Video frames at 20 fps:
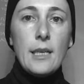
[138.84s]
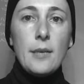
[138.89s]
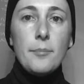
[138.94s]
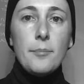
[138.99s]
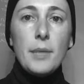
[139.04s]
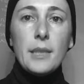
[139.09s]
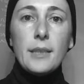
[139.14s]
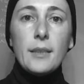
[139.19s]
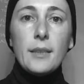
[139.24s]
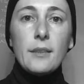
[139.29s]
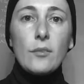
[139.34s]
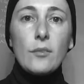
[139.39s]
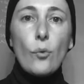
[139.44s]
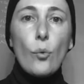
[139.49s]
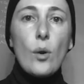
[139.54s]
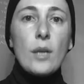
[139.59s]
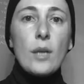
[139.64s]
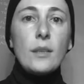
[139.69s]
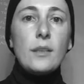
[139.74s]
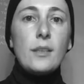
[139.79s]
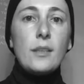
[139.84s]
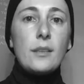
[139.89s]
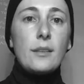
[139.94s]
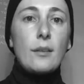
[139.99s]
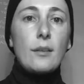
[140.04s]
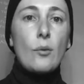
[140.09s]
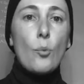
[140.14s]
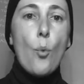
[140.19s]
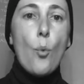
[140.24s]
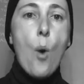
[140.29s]
Beatrice
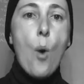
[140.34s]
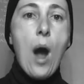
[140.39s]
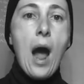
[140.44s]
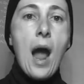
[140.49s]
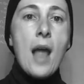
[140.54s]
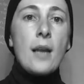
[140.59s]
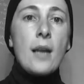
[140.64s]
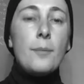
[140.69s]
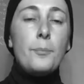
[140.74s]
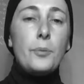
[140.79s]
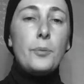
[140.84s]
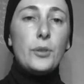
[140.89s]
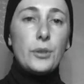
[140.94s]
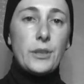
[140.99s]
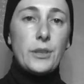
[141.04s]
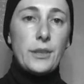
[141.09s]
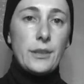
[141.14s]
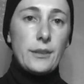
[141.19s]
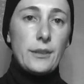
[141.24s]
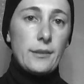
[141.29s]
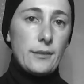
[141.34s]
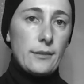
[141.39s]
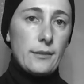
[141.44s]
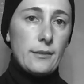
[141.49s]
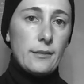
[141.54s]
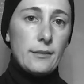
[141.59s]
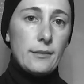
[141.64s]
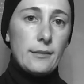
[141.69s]
wanted while pushing.